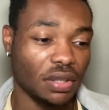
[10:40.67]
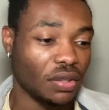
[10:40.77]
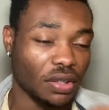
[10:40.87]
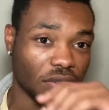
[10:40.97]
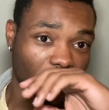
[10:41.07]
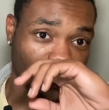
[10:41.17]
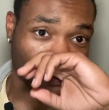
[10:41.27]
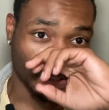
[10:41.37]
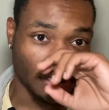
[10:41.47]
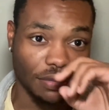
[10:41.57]
Not just
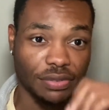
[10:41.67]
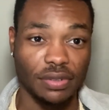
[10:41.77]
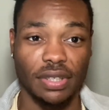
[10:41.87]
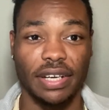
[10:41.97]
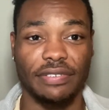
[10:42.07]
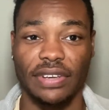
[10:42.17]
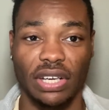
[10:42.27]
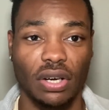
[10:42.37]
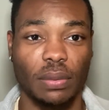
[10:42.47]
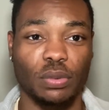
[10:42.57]
fighting for FA
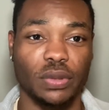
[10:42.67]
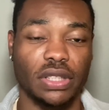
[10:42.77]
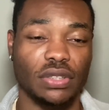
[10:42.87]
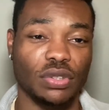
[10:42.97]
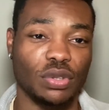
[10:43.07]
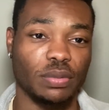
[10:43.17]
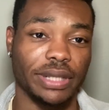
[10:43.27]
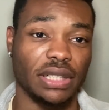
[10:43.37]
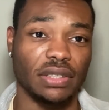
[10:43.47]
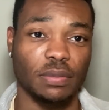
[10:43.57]
Cup. We need to do
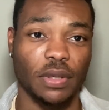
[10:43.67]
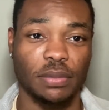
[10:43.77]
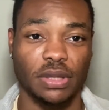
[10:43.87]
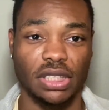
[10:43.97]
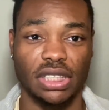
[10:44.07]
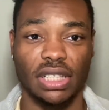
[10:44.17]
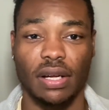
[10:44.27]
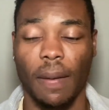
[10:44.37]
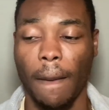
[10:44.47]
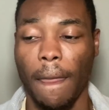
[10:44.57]
better in the Premier League
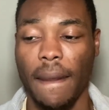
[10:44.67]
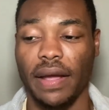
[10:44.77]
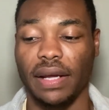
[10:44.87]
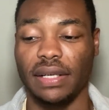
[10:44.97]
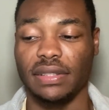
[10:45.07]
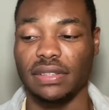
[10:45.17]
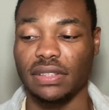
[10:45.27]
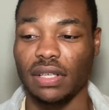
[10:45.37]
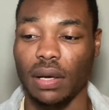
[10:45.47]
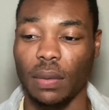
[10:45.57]
and